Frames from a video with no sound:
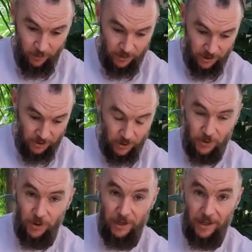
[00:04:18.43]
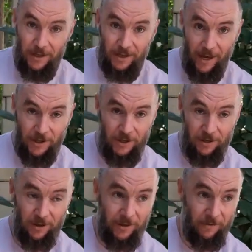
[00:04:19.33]
which is usually an
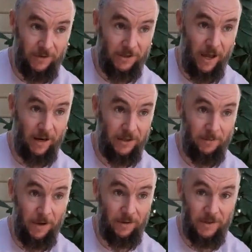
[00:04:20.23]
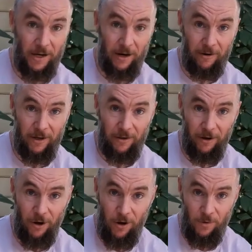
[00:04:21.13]
indication that they've decided to make this area
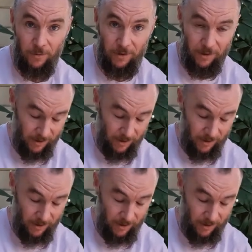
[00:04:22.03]
their home.